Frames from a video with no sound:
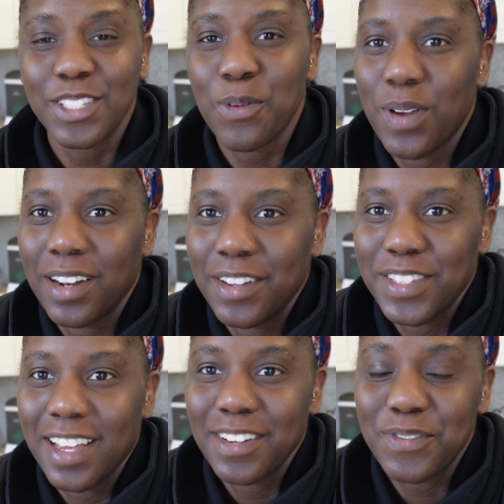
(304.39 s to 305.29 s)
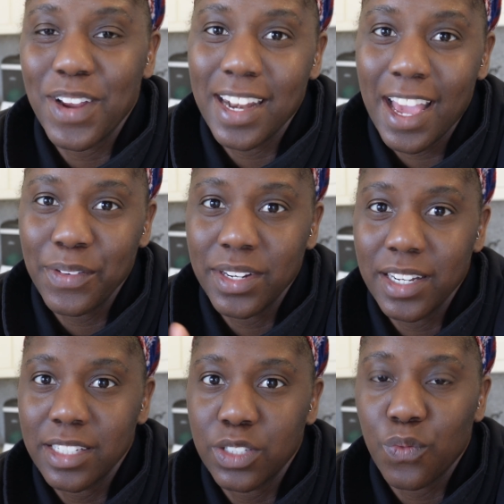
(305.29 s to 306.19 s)
so bright outside. Right now it
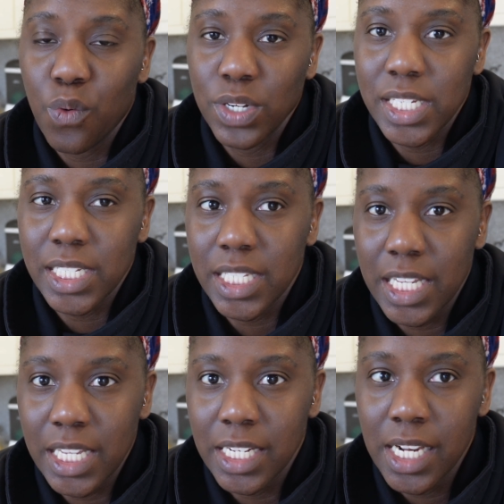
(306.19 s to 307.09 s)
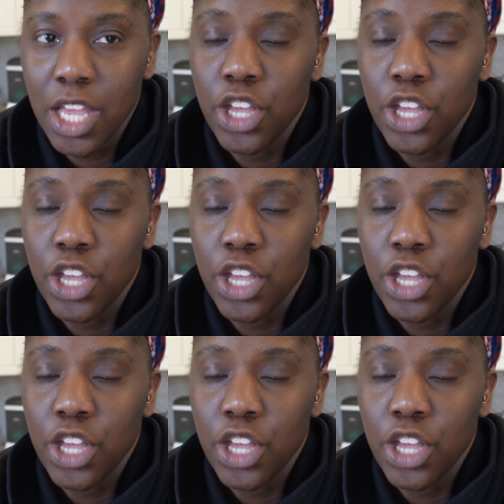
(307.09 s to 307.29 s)
is 4:16,